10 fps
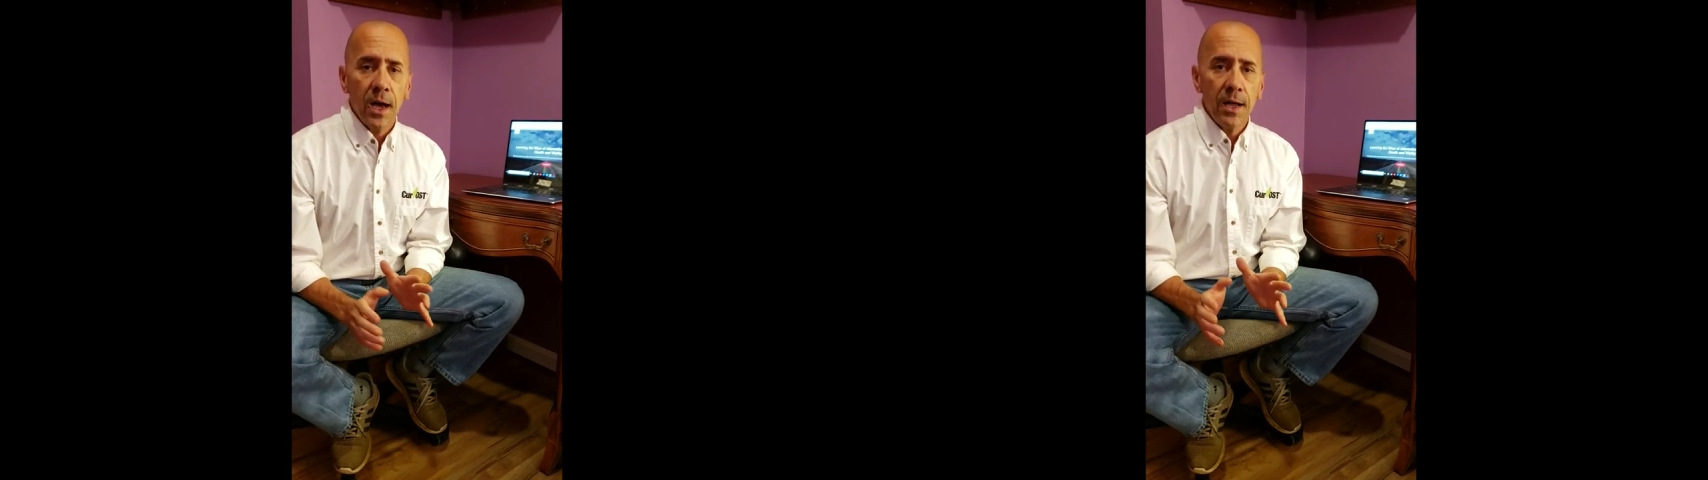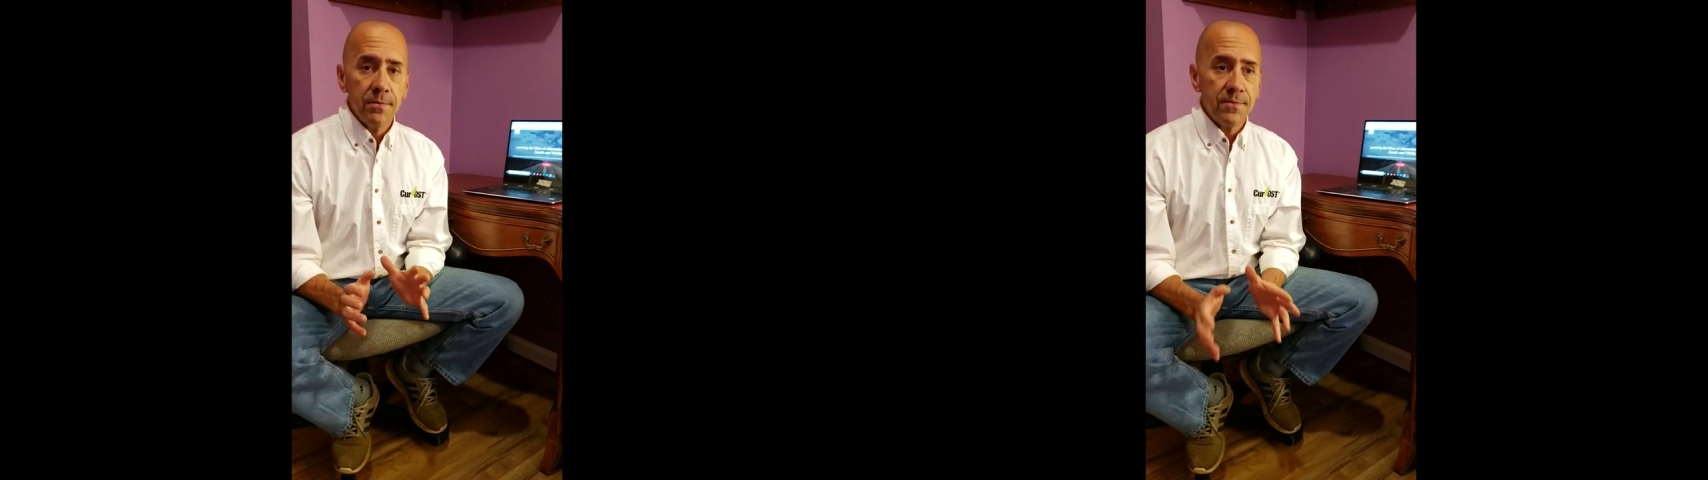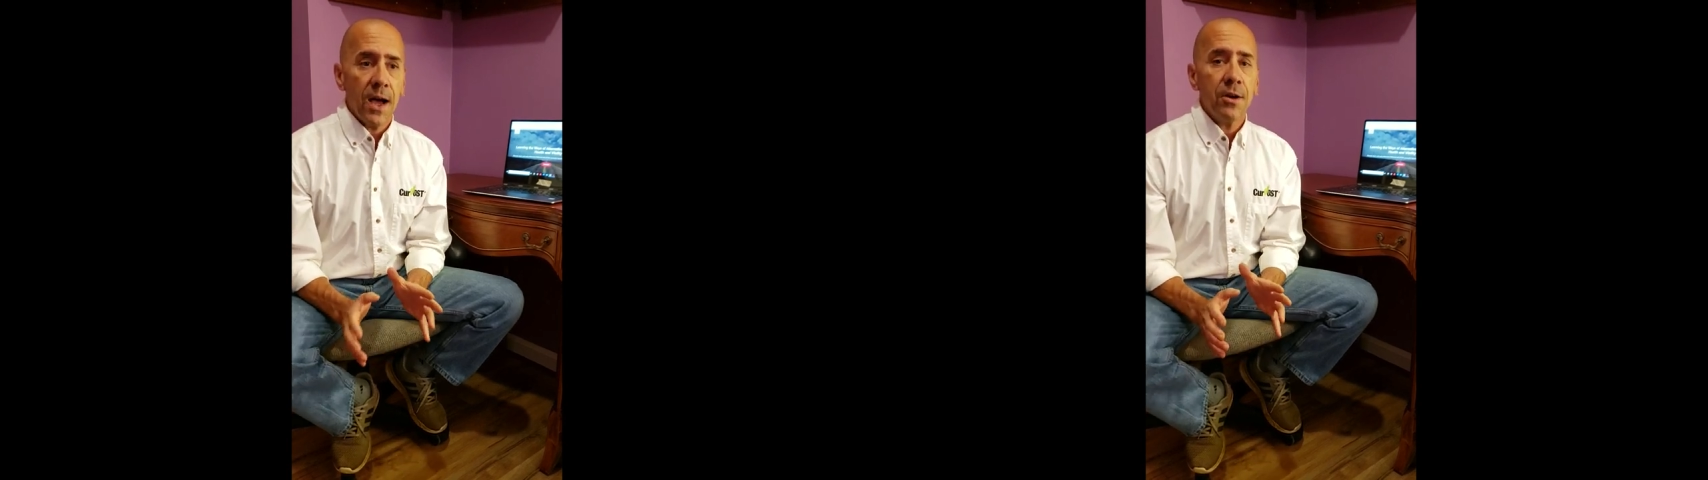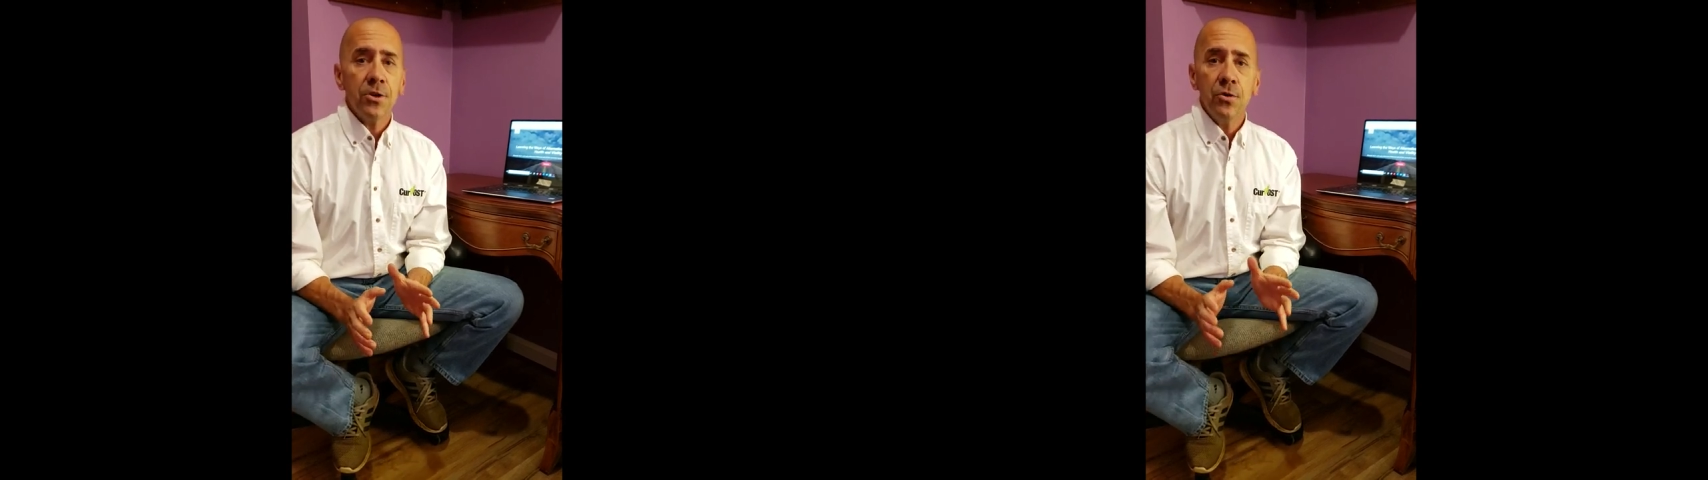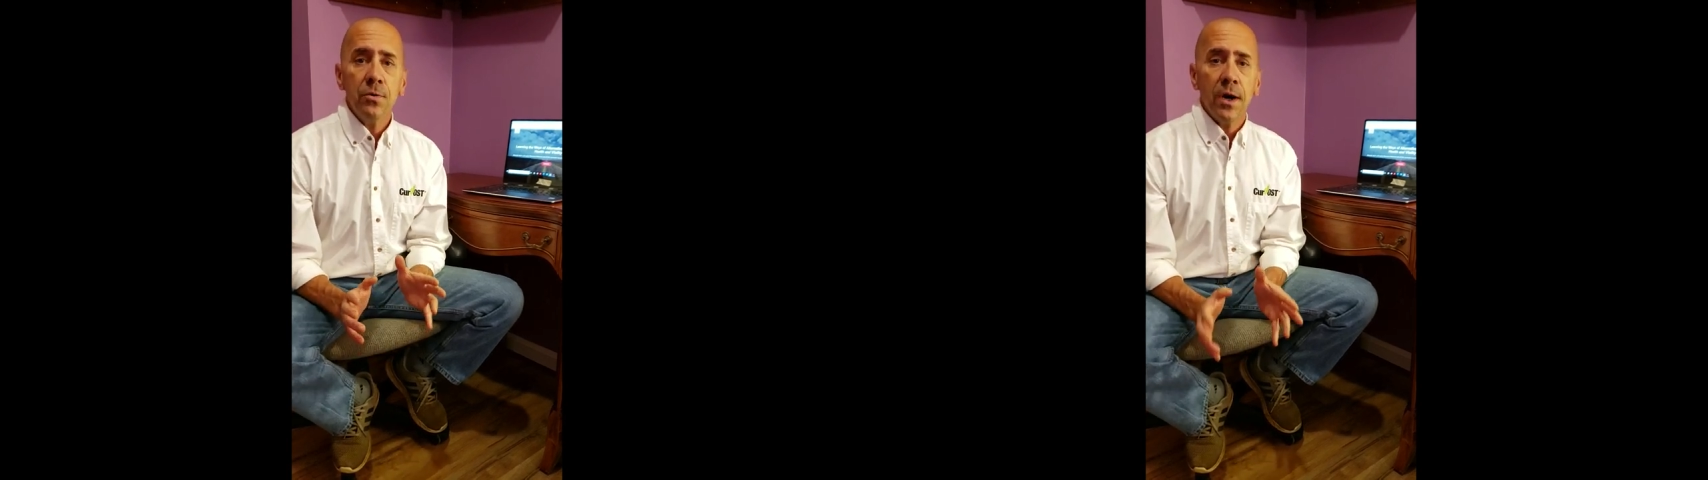and
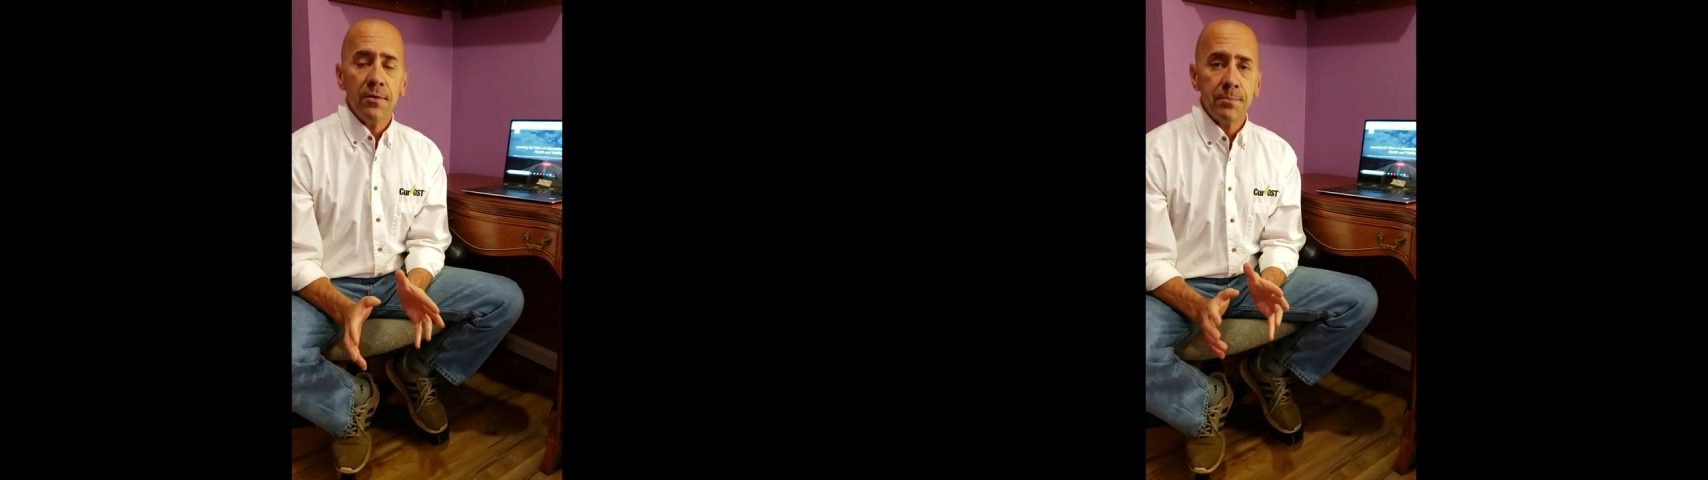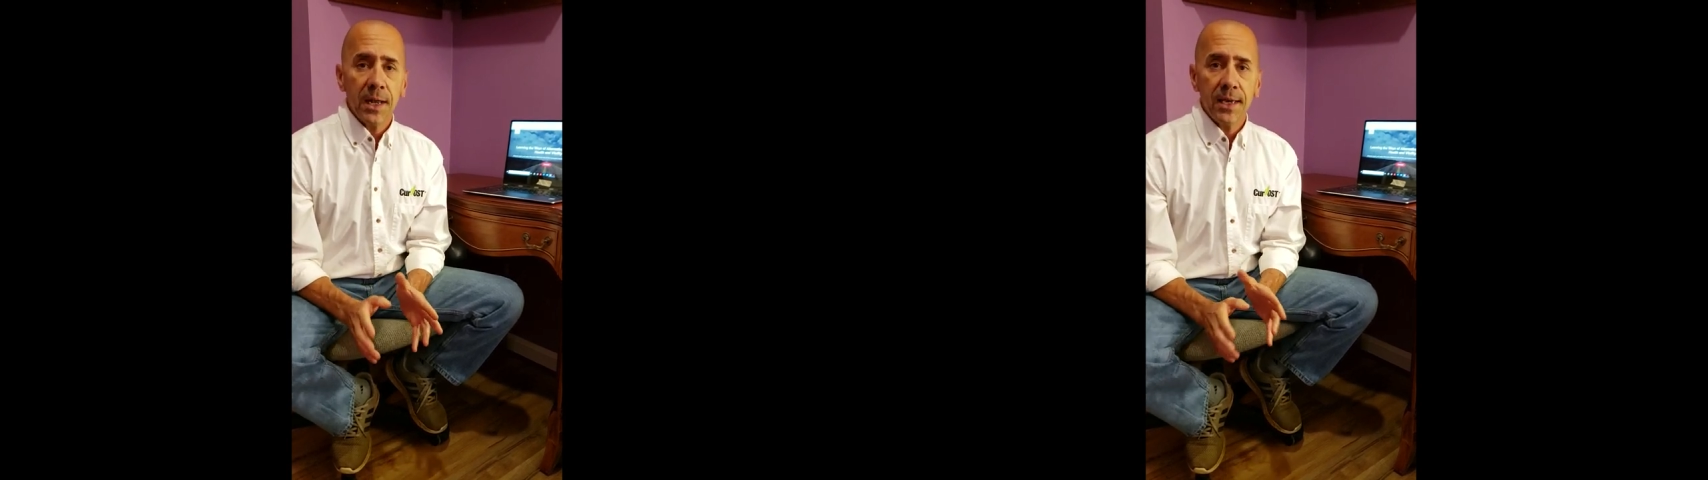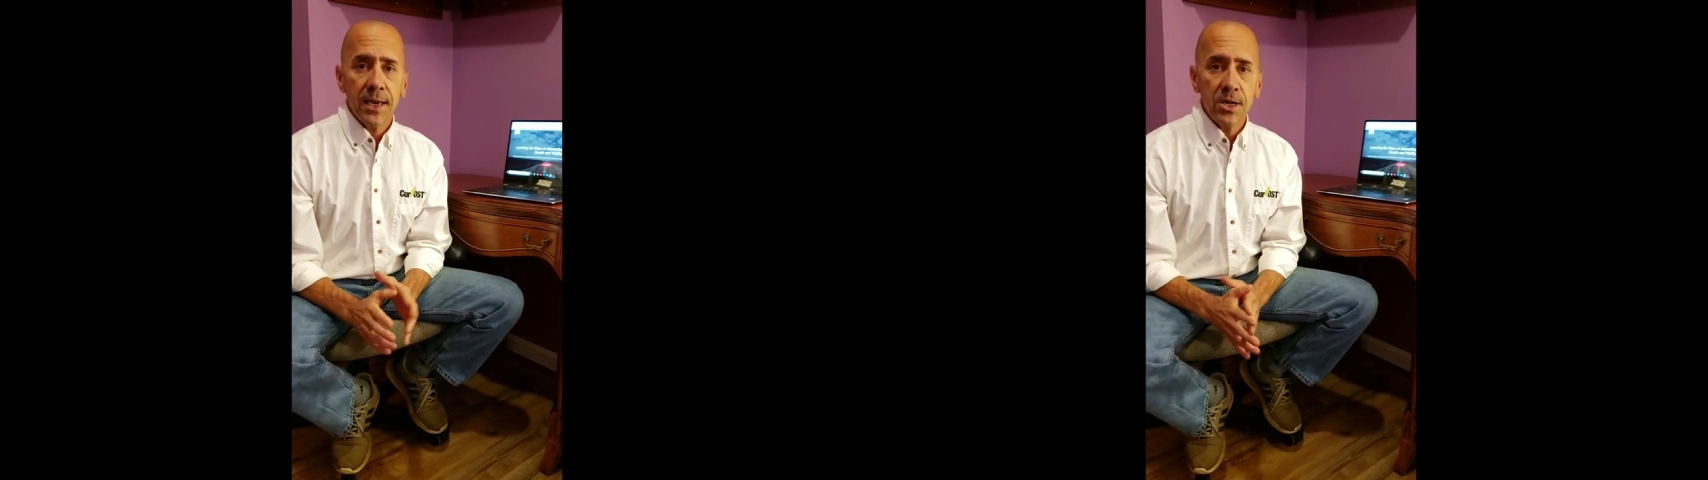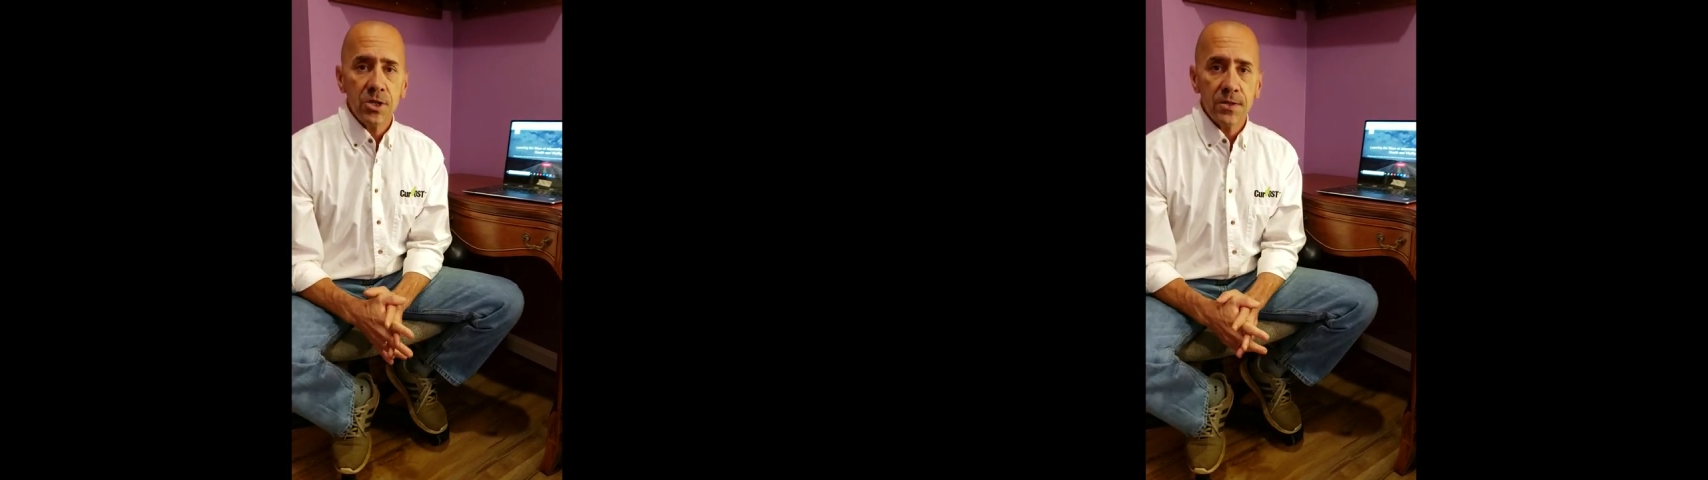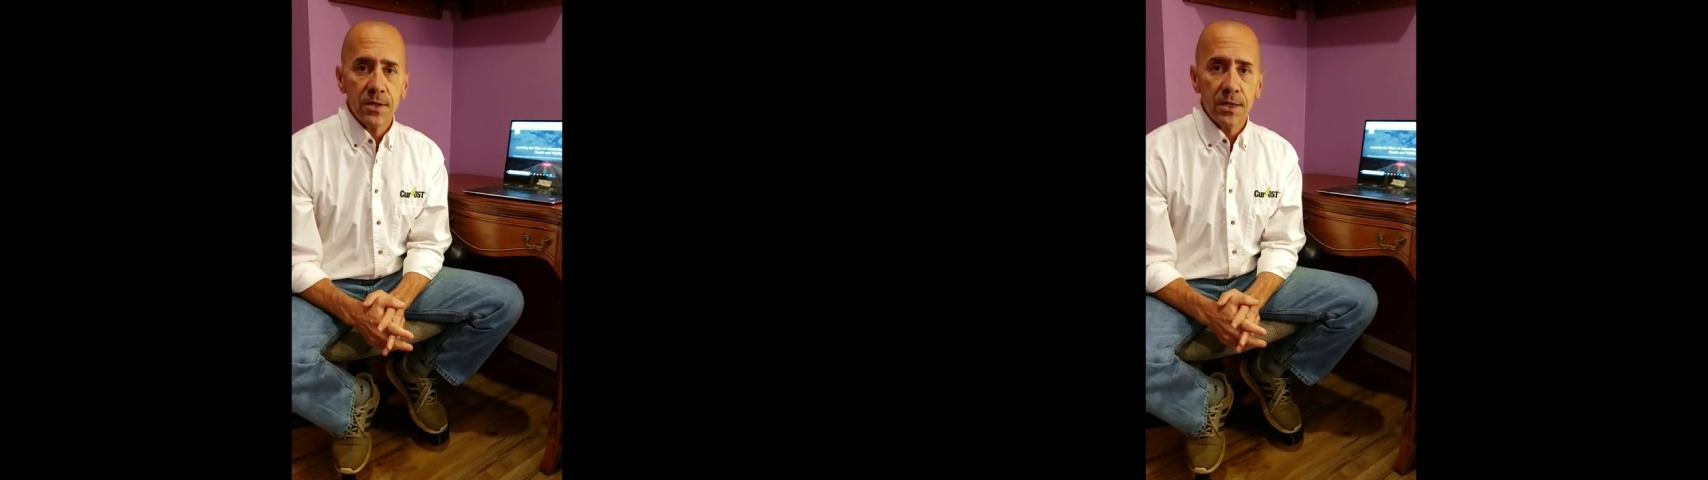value of medications